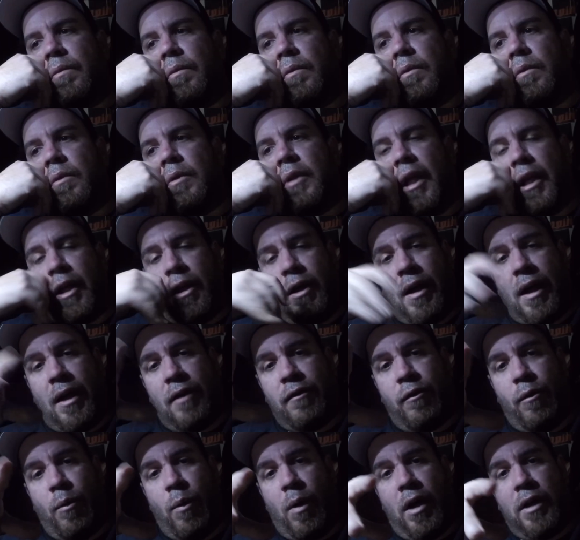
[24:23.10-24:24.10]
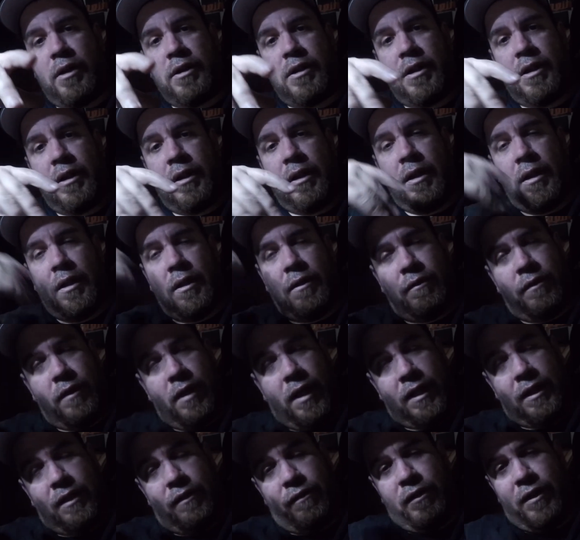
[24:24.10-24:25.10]
Thank you guys for watching. If you
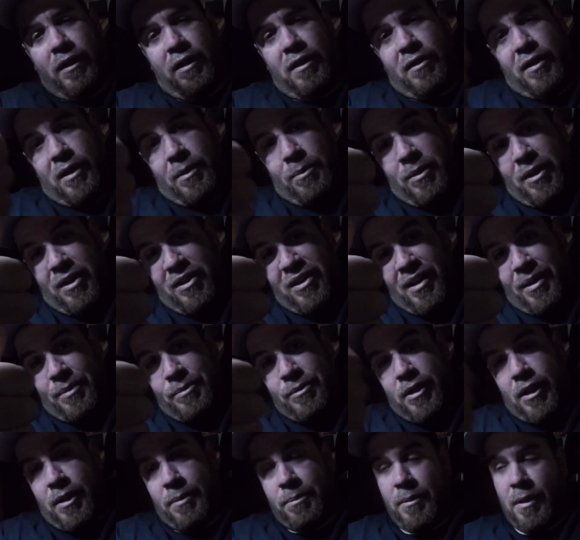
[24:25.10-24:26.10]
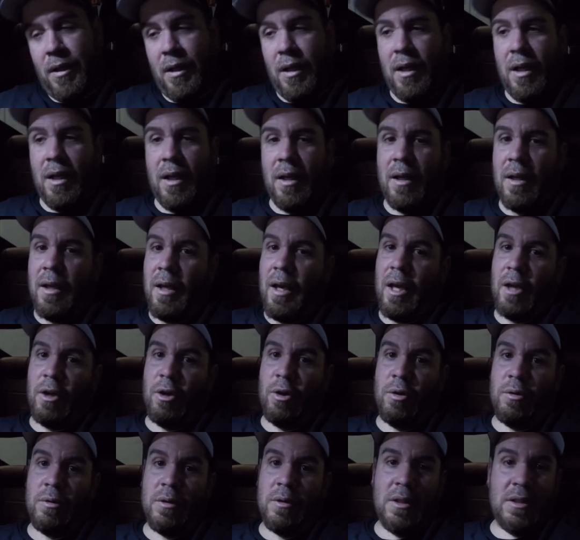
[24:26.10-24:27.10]
liked the video, give me a thumbs up. I
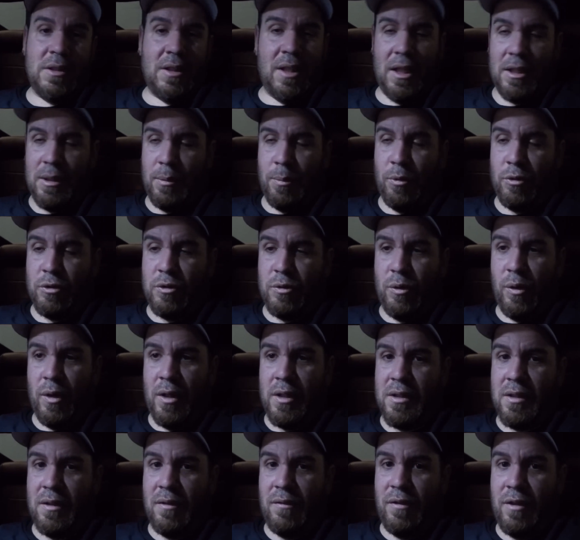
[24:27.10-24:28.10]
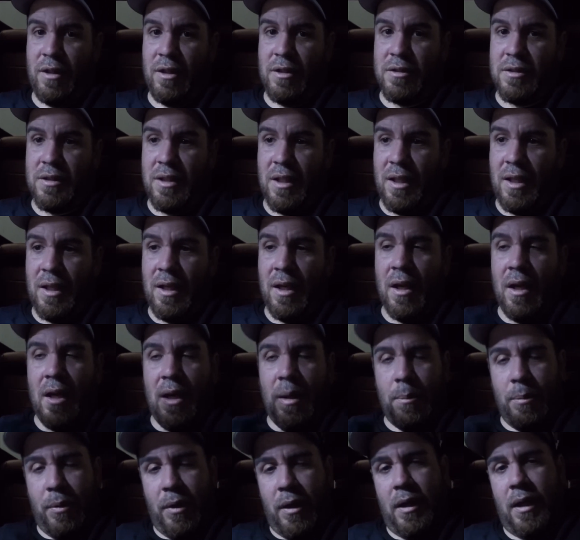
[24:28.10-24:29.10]
know it's not the most greatest of videos today,
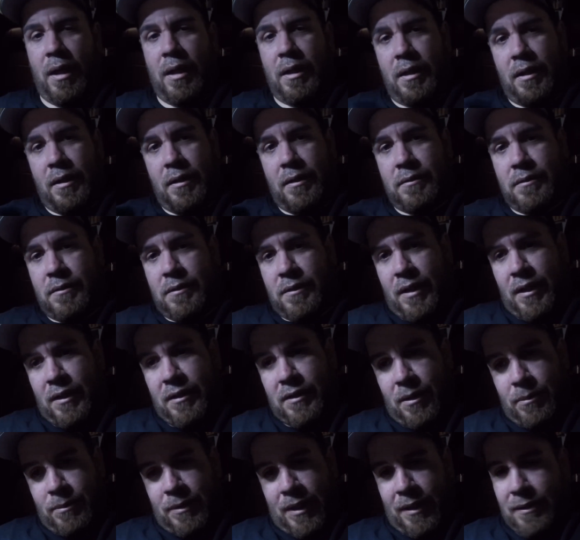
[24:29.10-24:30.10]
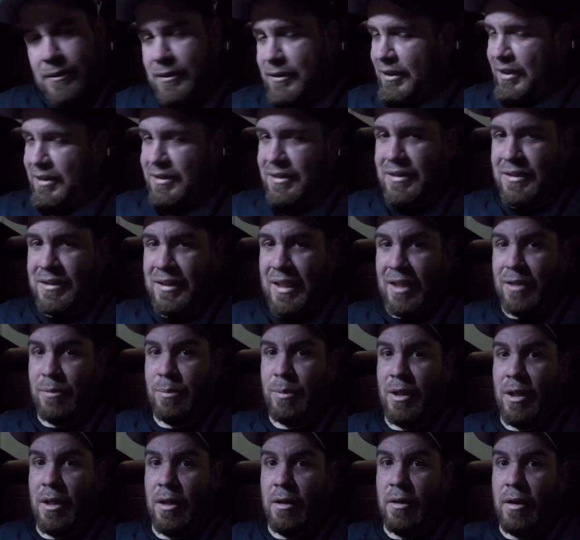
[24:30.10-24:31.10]
but I think sometimes things just have to be
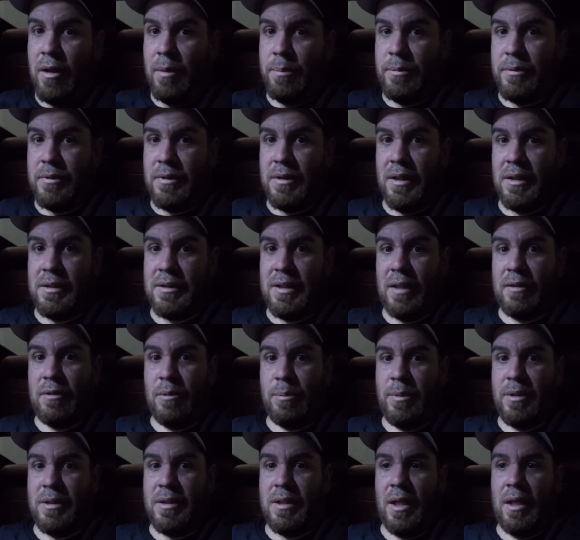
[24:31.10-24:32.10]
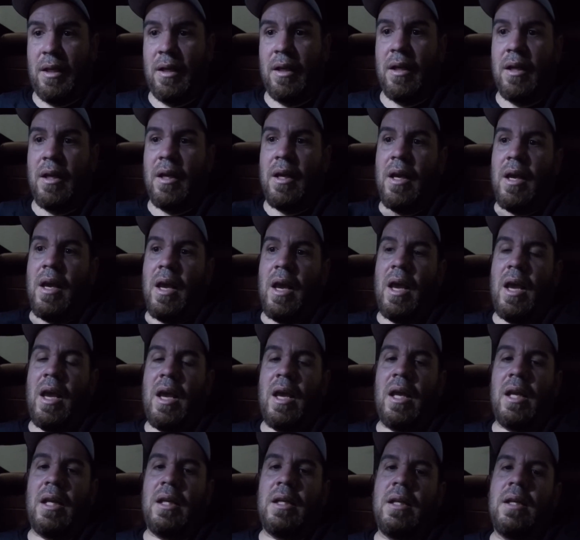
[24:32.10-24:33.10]
cleared up and things have to be said.
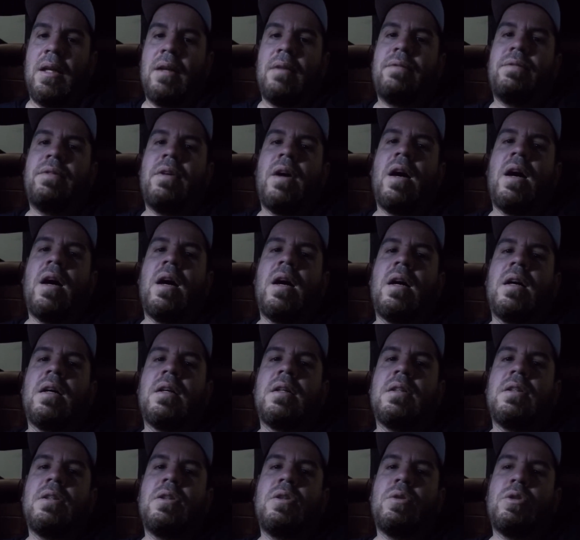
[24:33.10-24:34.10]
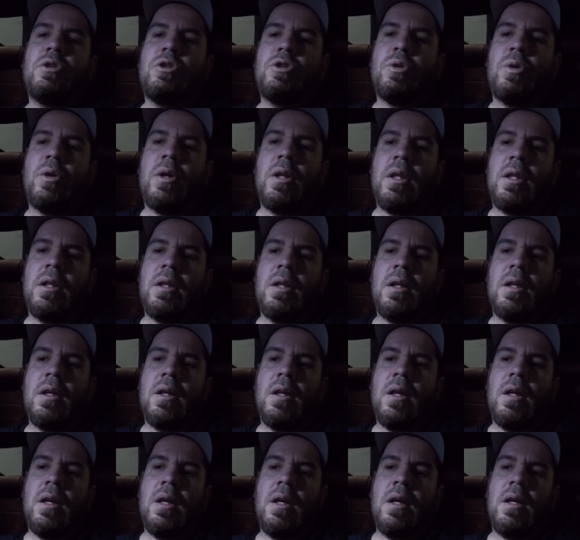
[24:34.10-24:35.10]
And if you enjoy
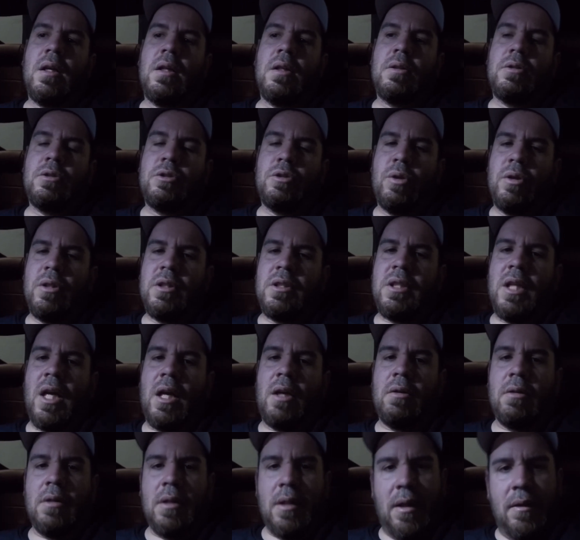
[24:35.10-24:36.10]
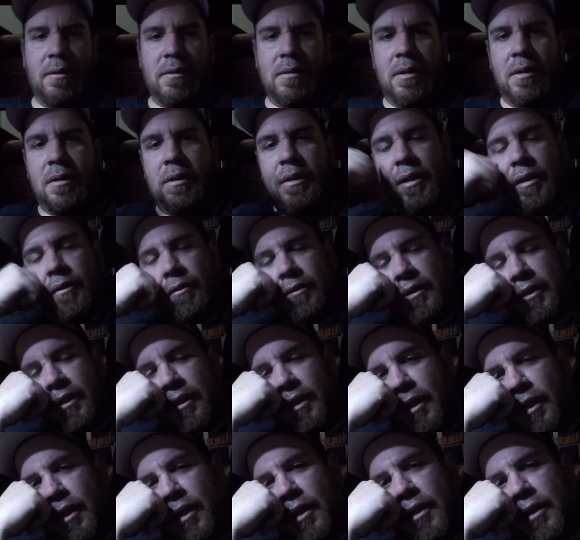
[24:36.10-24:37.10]
this channel, give us a